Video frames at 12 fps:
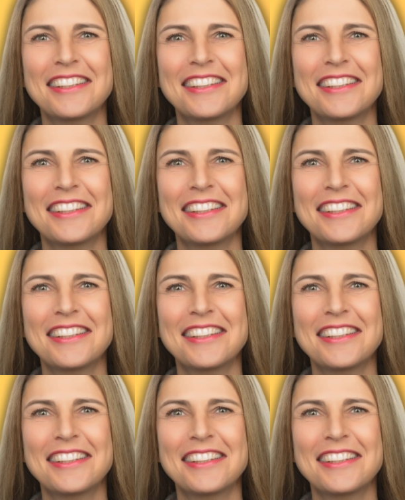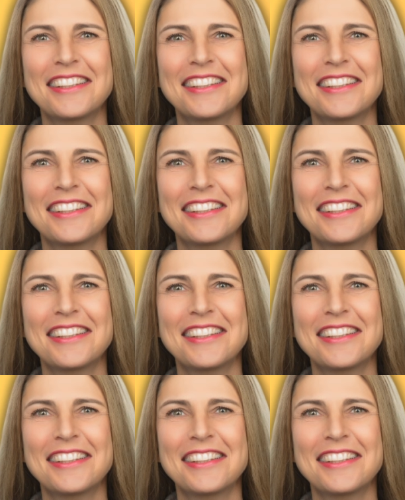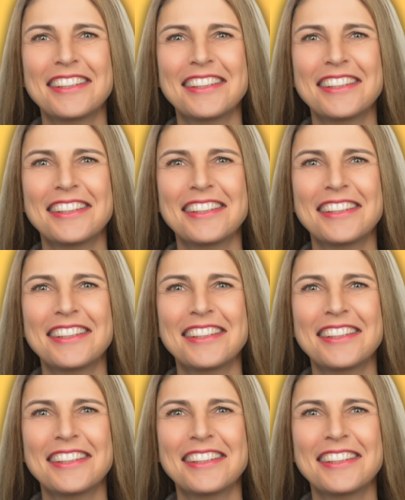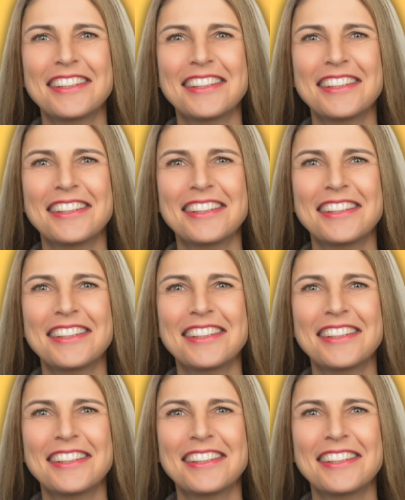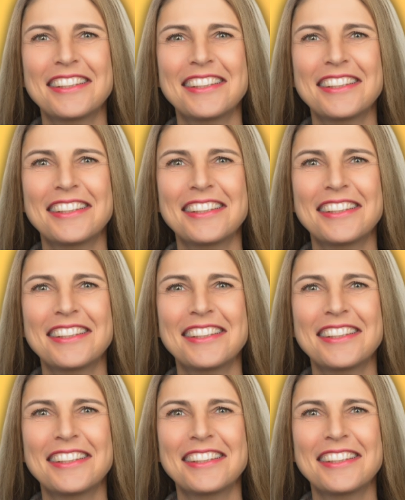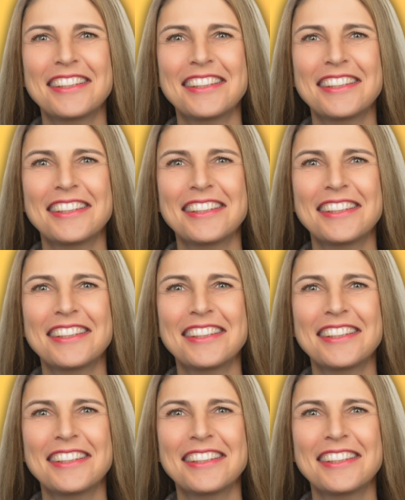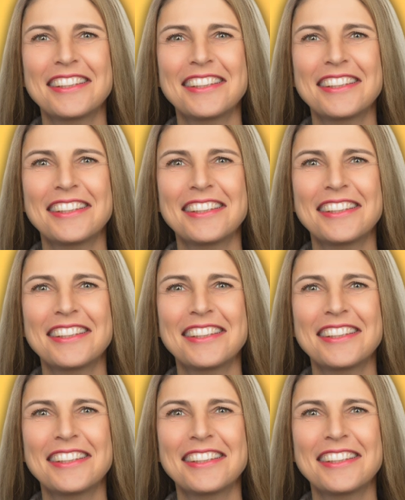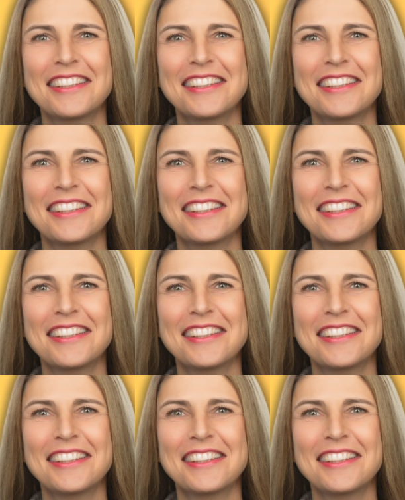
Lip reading: (no lip movement)